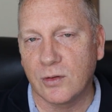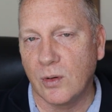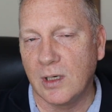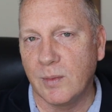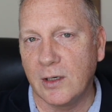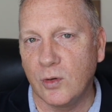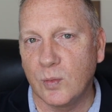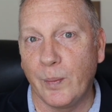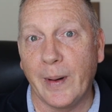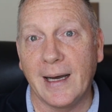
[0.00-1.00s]
So anybody who's
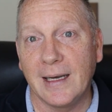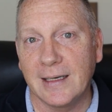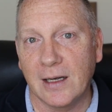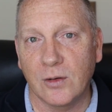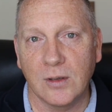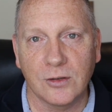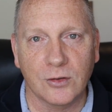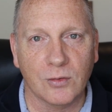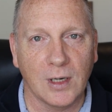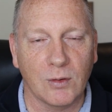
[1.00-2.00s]
buying down their
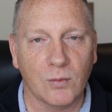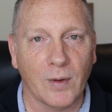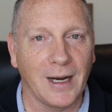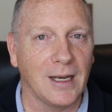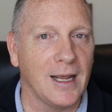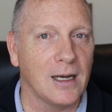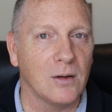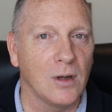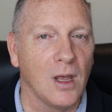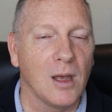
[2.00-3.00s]
interest rate right now